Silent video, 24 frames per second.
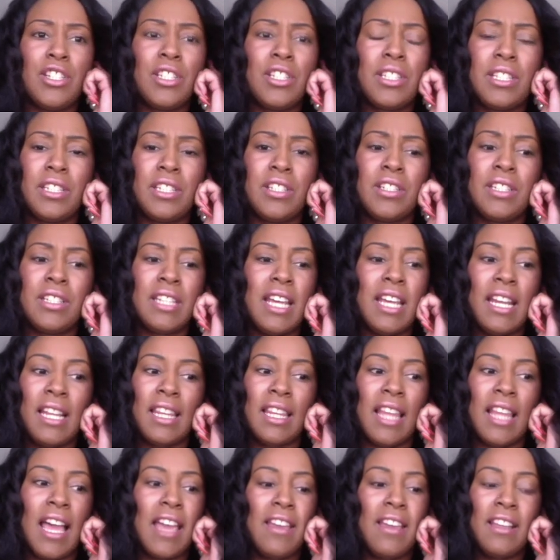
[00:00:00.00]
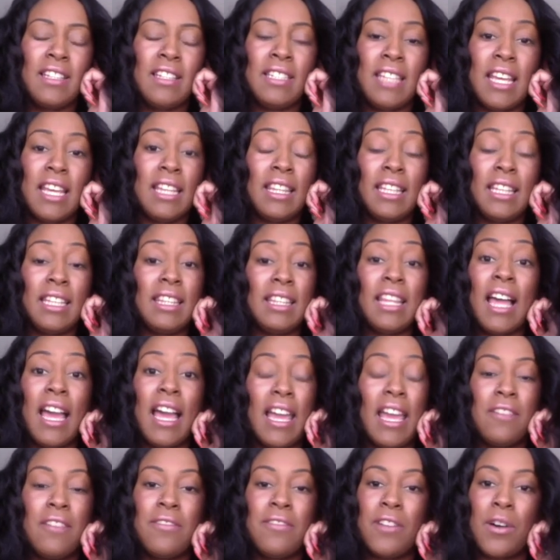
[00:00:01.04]
just in your daily
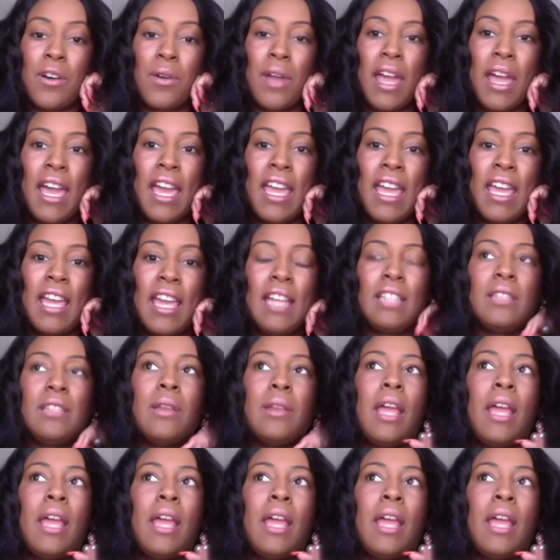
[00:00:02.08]
life, okay?